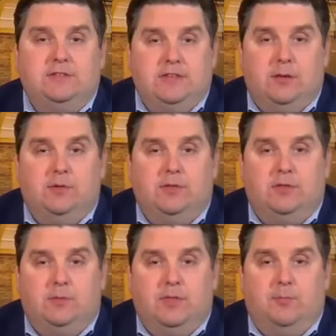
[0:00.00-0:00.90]
team
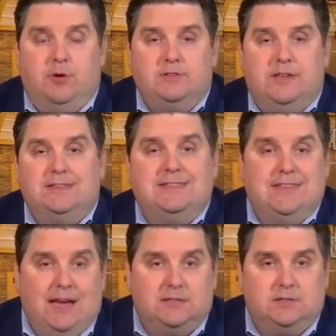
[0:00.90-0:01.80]
with Porzingis?
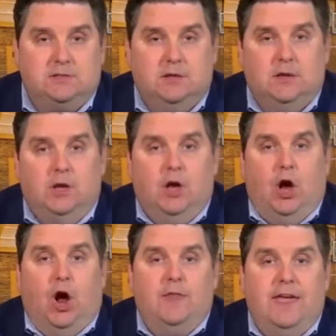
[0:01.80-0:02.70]
Yes.
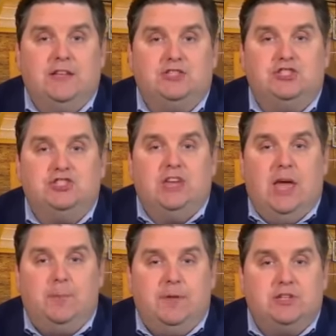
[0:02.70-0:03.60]
Are they a
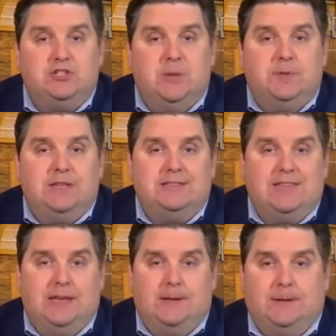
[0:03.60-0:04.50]
championship
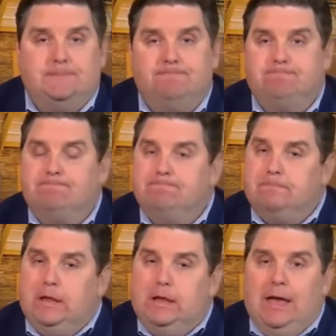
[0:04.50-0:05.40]
contender?
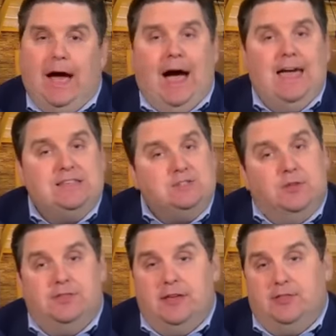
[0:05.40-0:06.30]
I
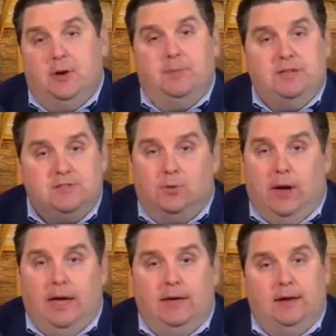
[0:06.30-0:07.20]
still think they're a piece
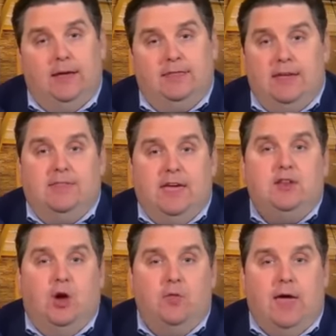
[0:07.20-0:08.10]
away, and I think
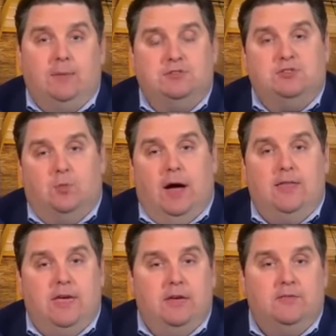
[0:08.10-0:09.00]
they know that, which is
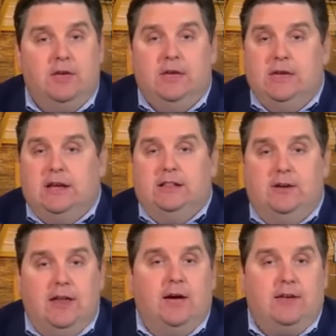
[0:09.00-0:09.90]
why they've
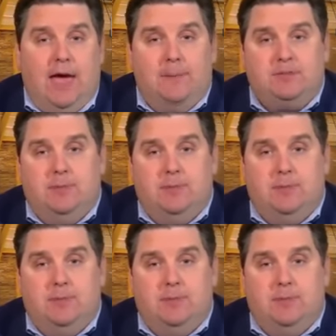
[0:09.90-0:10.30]
cleared out cap